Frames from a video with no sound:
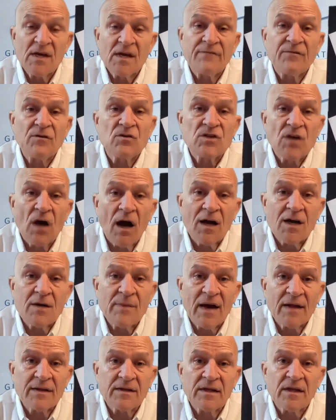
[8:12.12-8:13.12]
If you talk
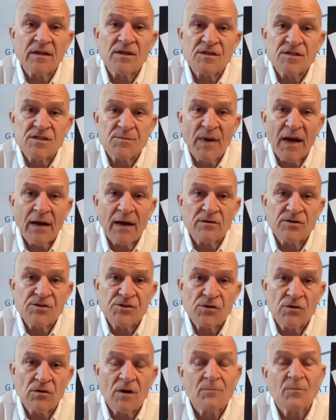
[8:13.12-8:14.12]
about it, it inspires
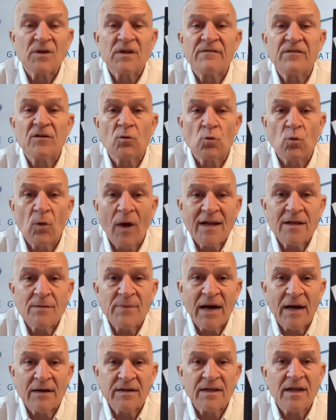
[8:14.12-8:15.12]
you. But if you write
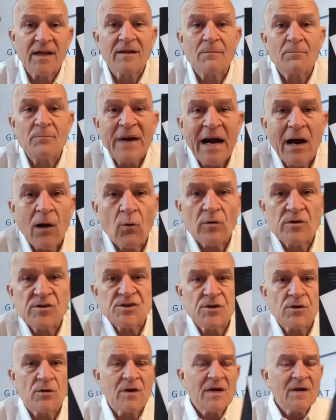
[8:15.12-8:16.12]
about it, it empowers
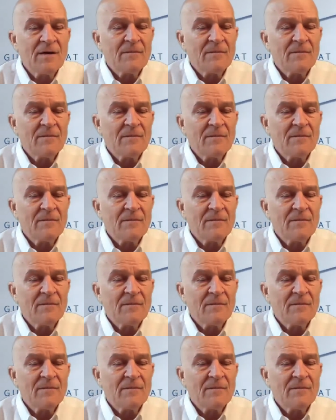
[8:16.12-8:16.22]
you.